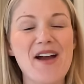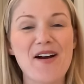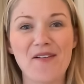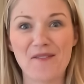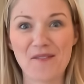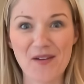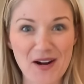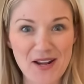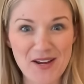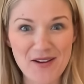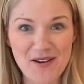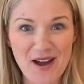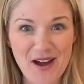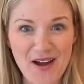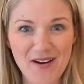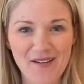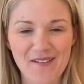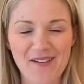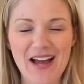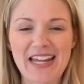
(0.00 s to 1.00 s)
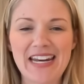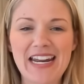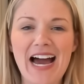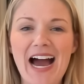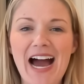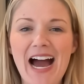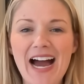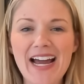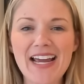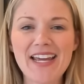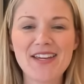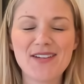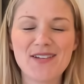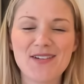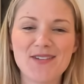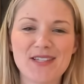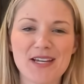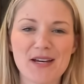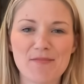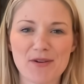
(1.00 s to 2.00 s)
Where do you go? And I
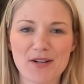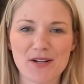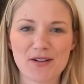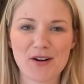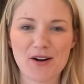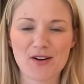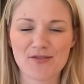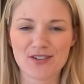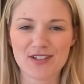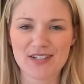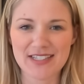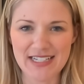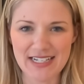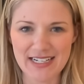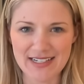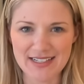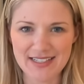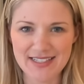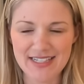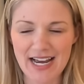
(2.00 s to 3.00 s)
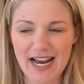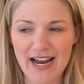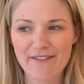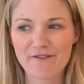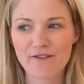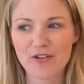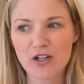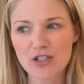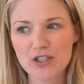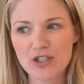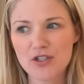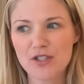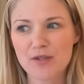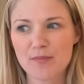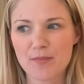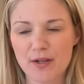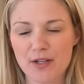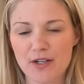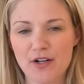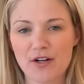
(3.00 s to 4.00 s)
use a printer overseas. I first used a
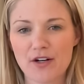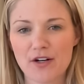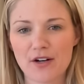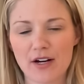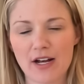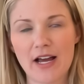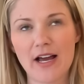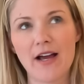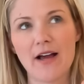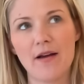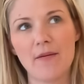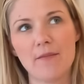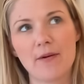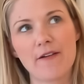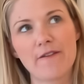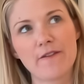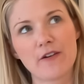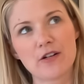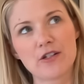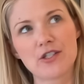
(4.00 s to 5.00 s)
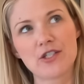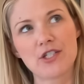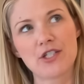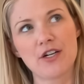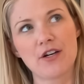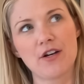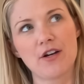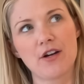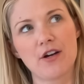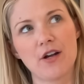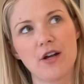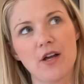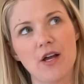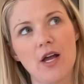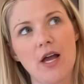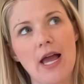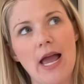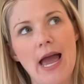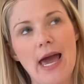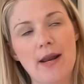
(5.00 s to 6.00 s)
printer uh, my first year
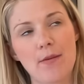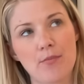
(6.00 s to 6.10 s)
had a